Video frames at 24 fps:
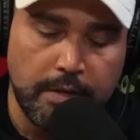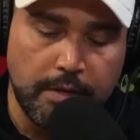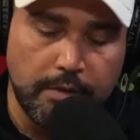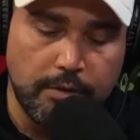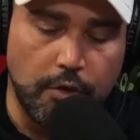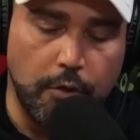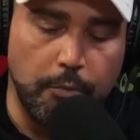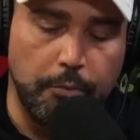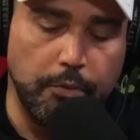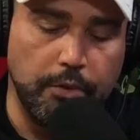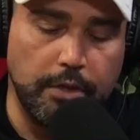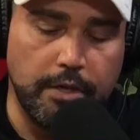
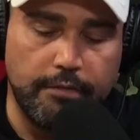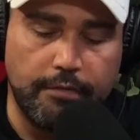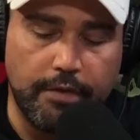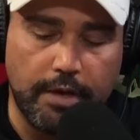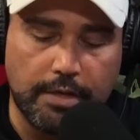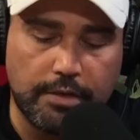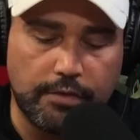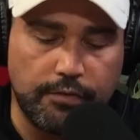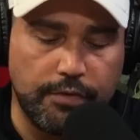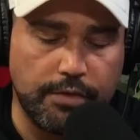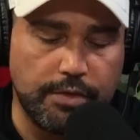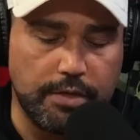Don't believe
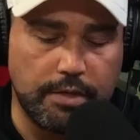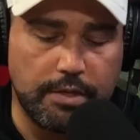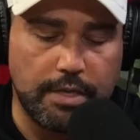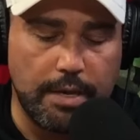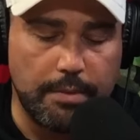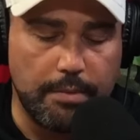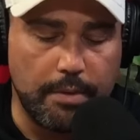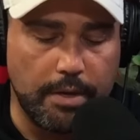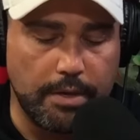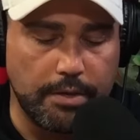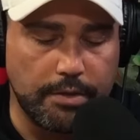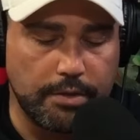us? Visit
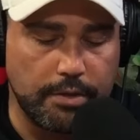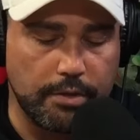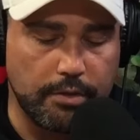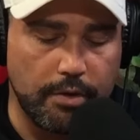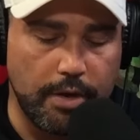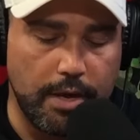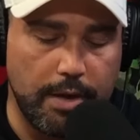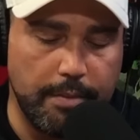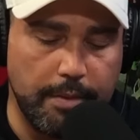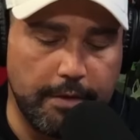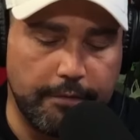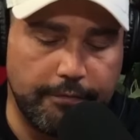them on
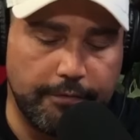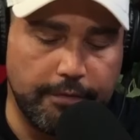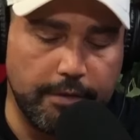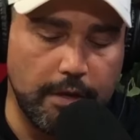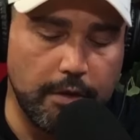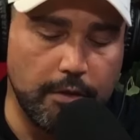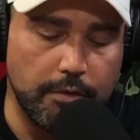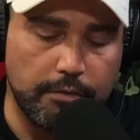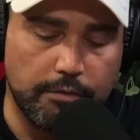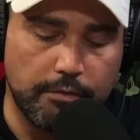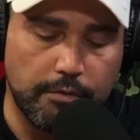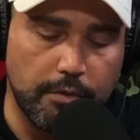Instagram at
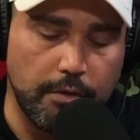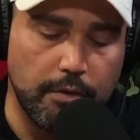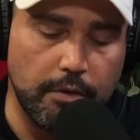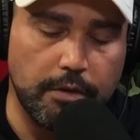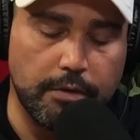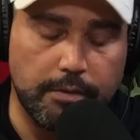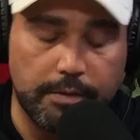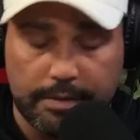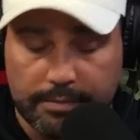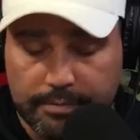Flow and Roll.